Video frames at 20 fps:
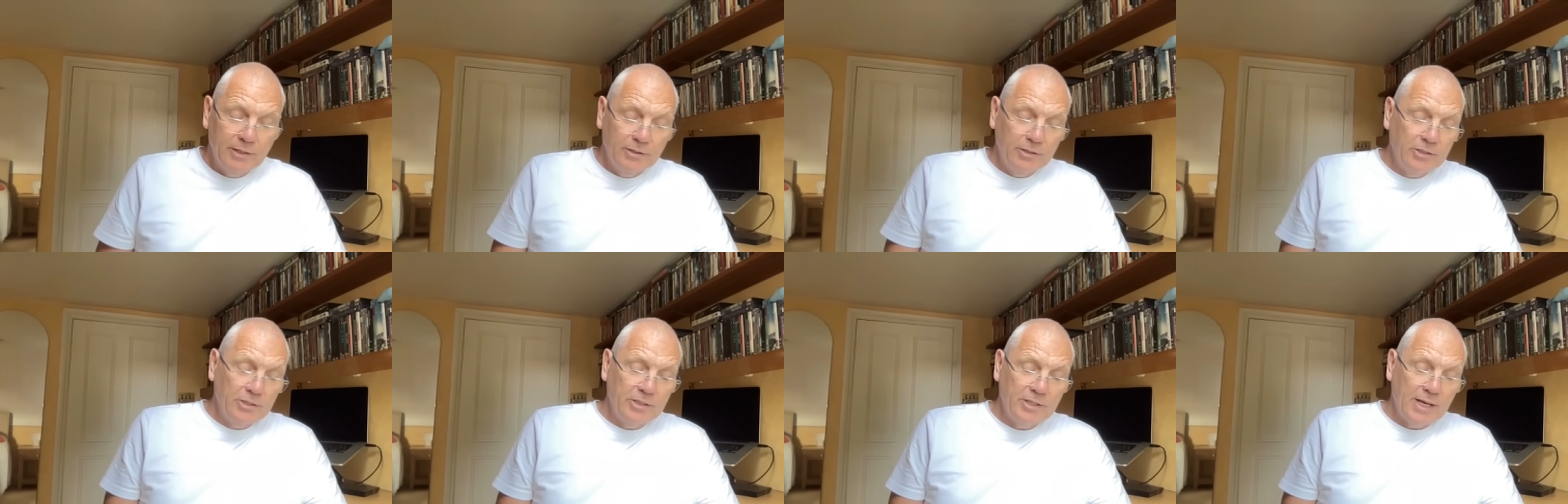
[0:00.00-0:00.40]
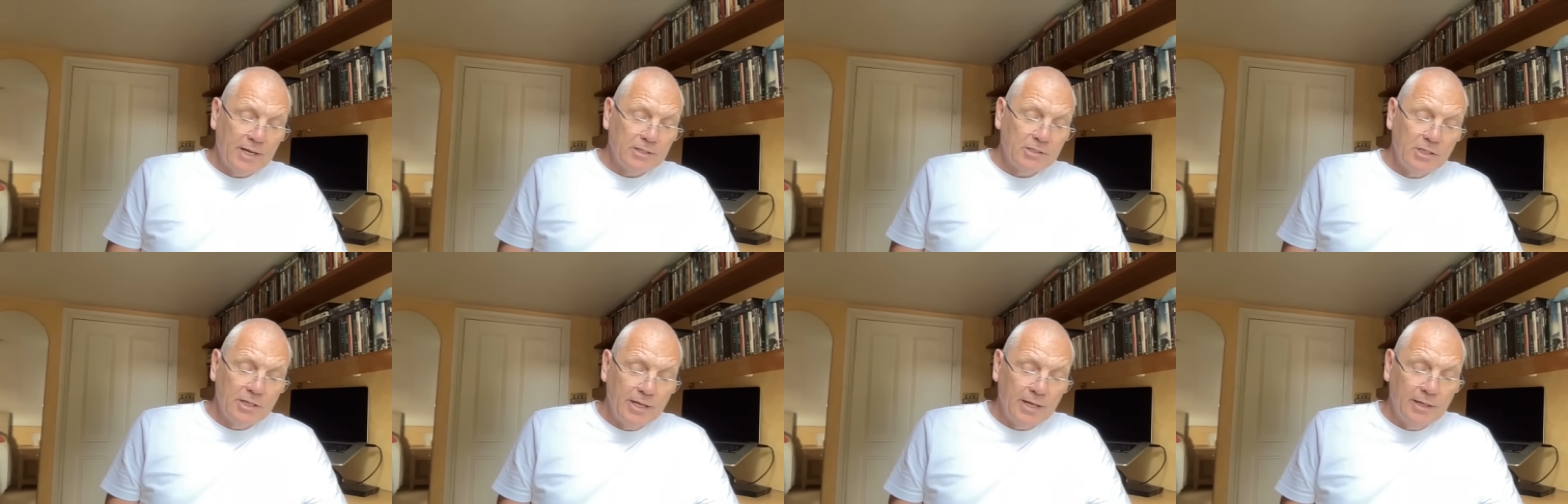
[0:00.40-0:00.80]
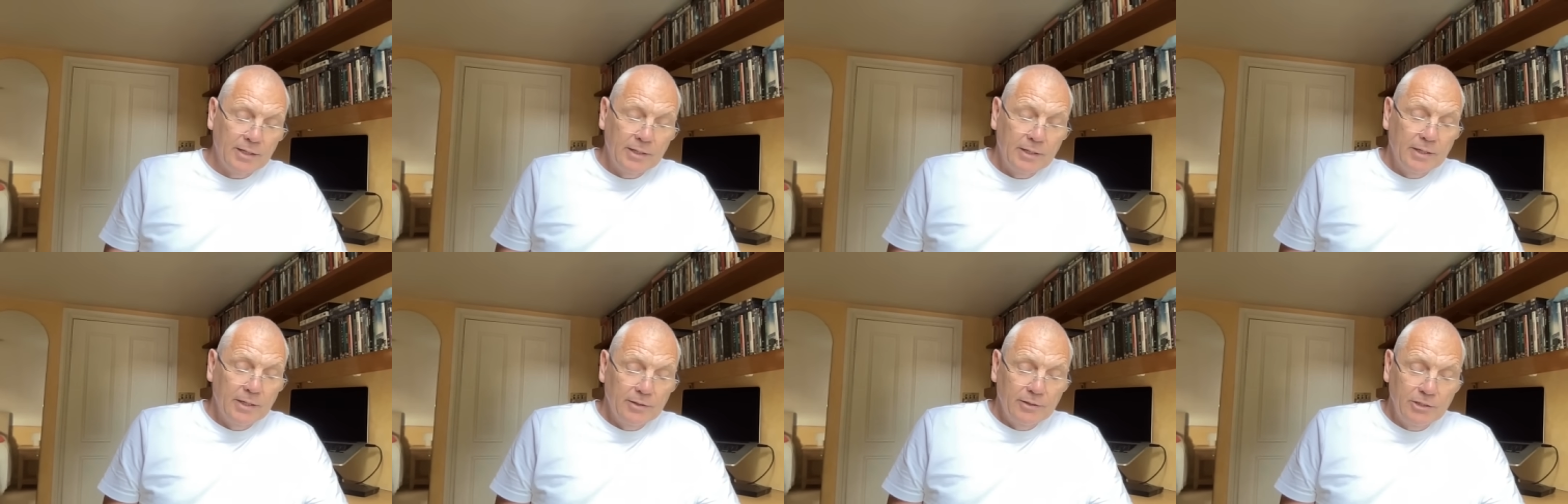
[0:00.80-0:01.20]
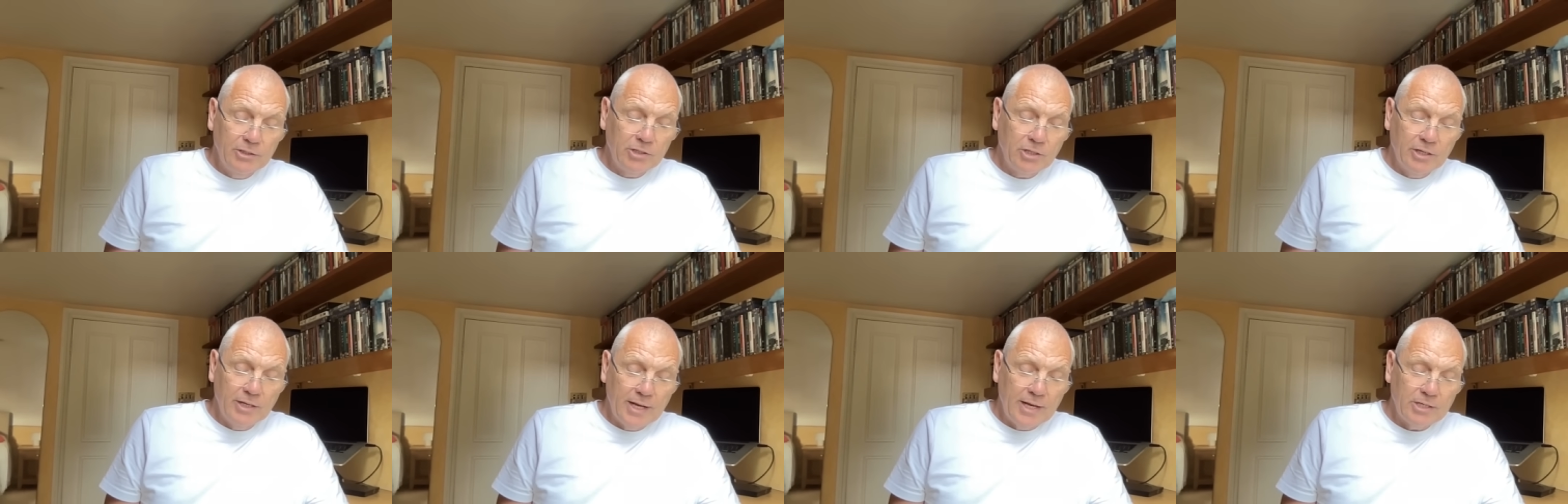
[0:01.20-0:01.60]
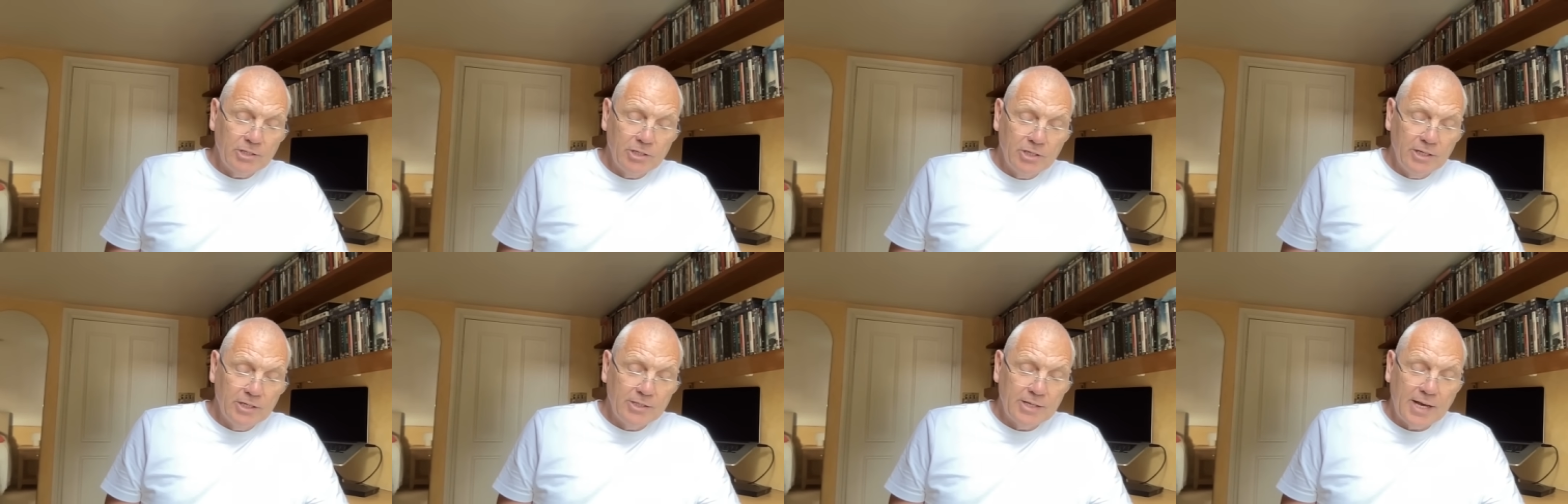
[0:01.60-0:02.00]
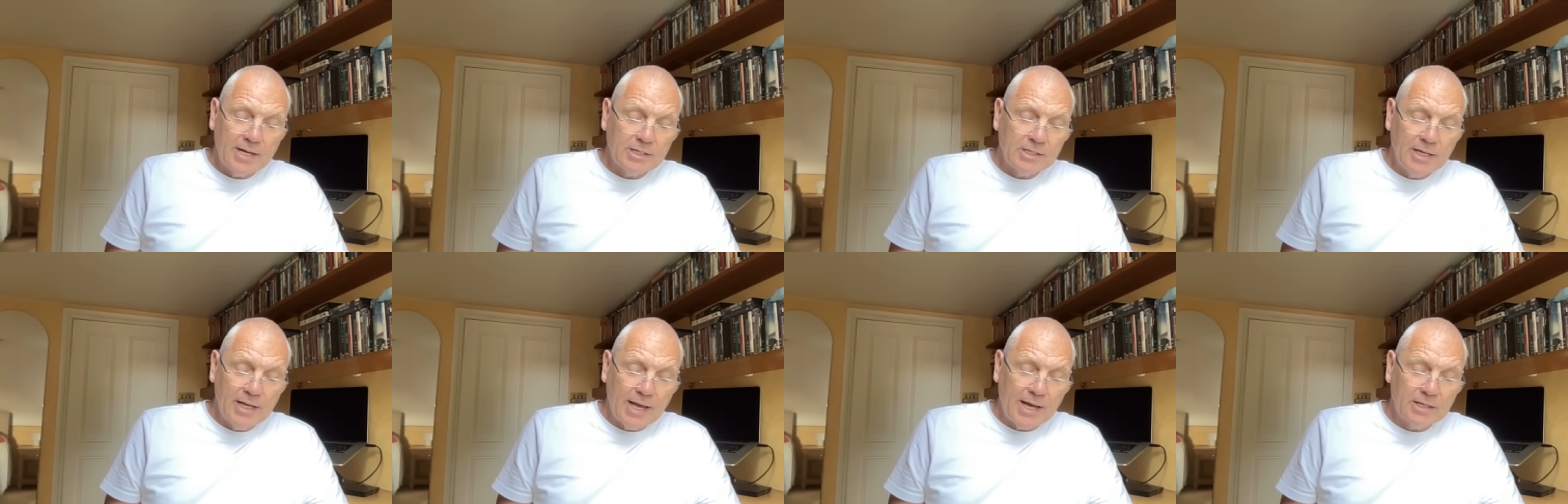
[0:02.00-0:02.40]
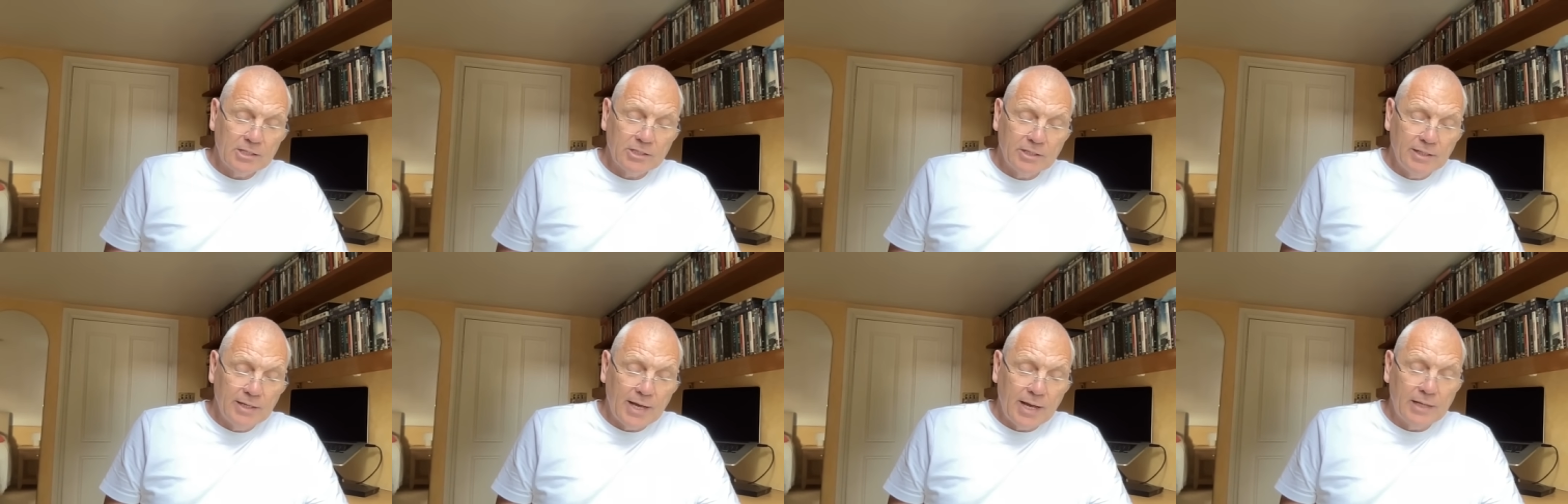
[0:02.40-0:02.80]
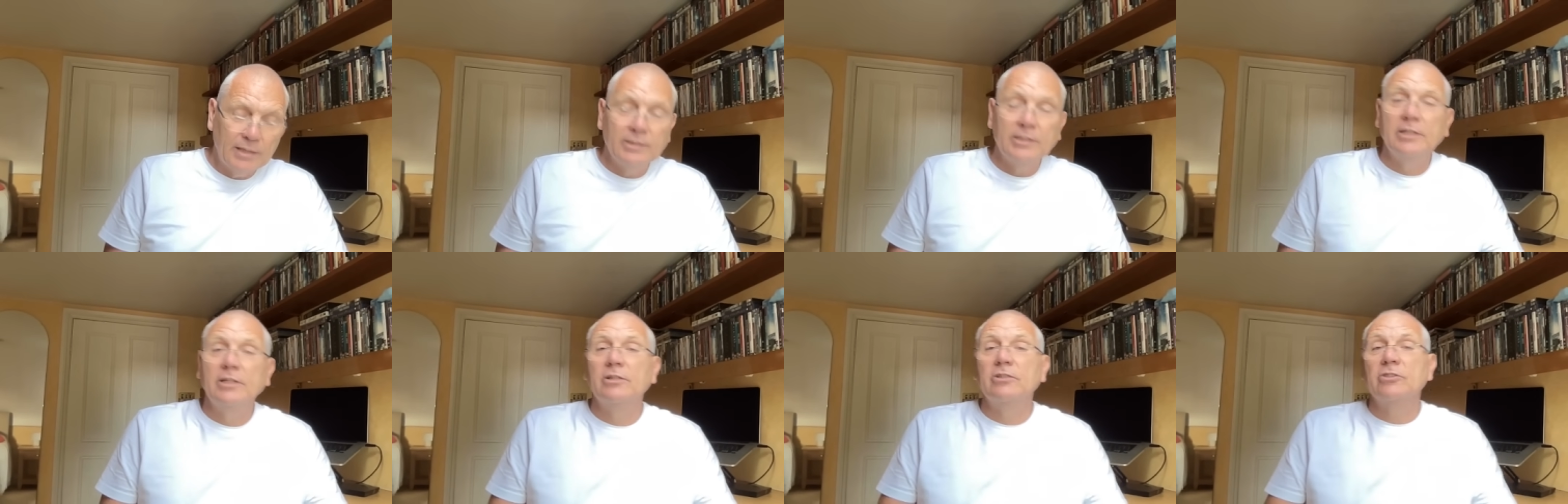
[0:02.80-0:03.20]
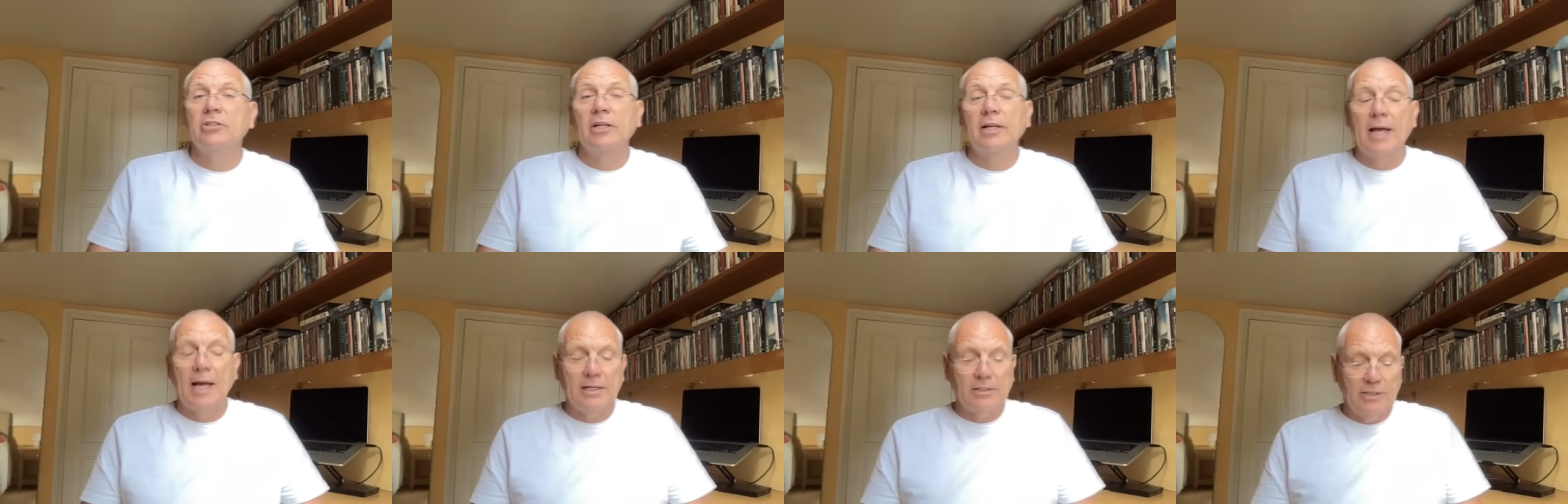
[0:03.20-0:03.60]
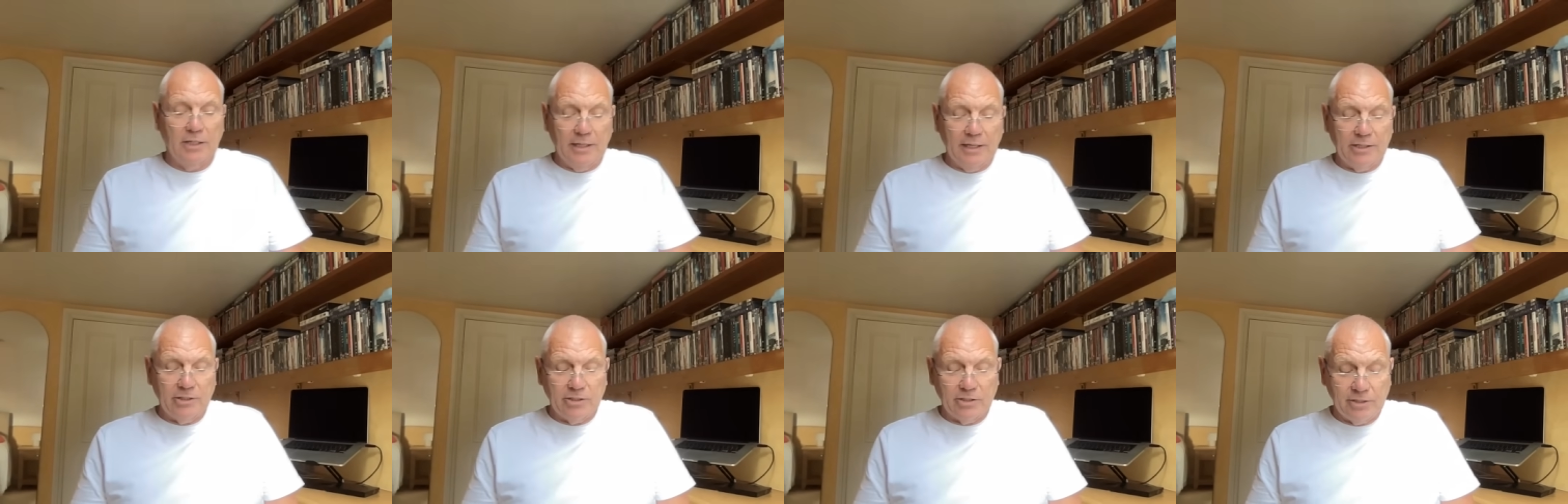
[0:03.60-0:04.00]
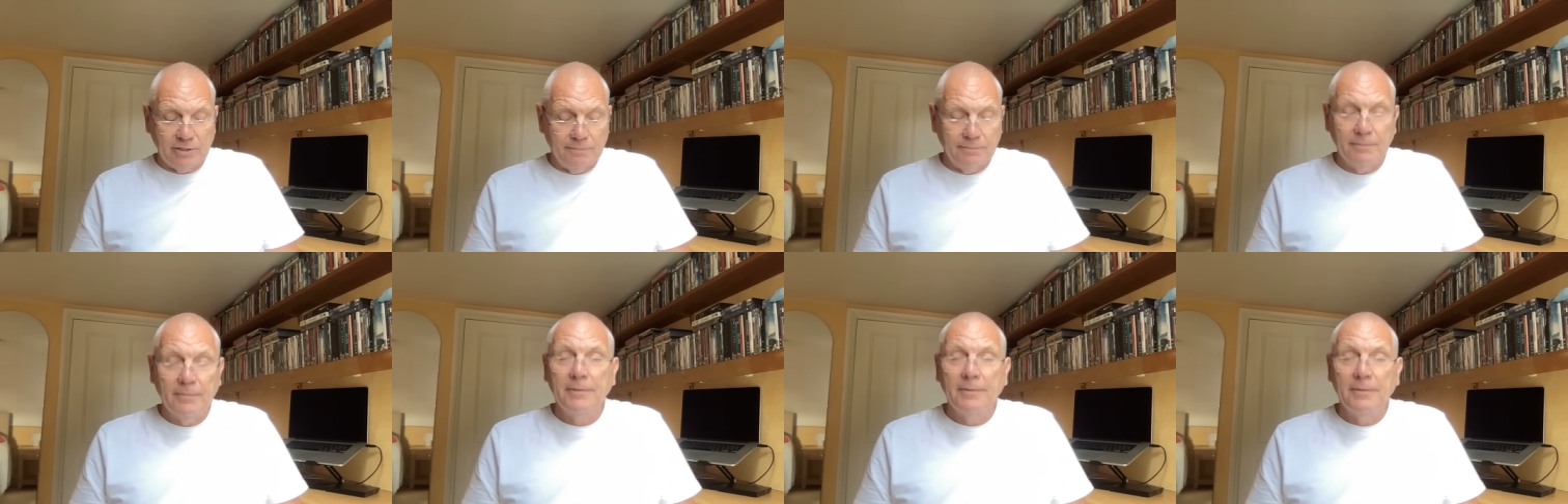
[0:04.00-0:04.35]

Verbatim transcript: This is actually a, this connection is actually acting as a catalyst.